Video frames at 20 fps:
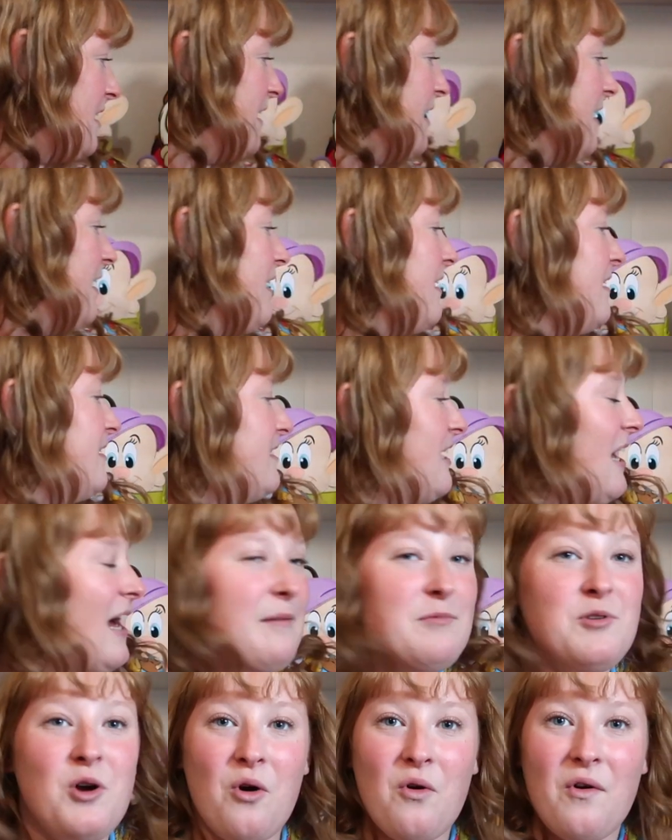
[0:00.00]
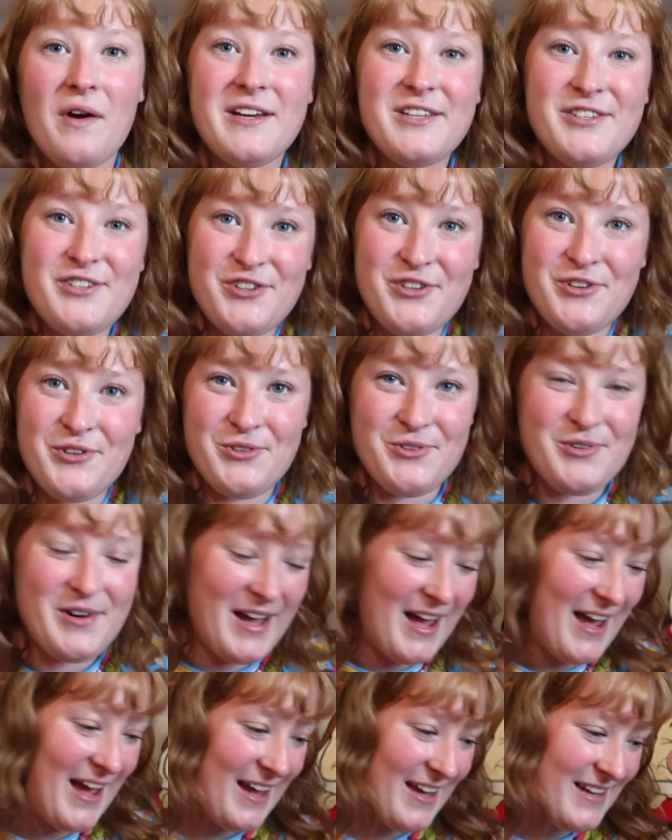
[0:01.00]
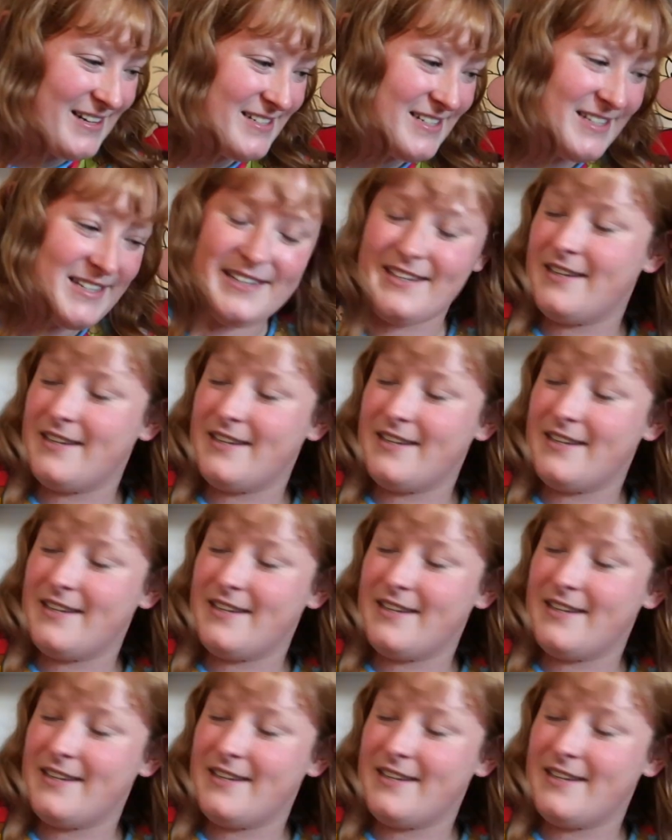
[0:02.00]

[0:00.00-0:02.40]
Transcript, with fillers: and I'm going to end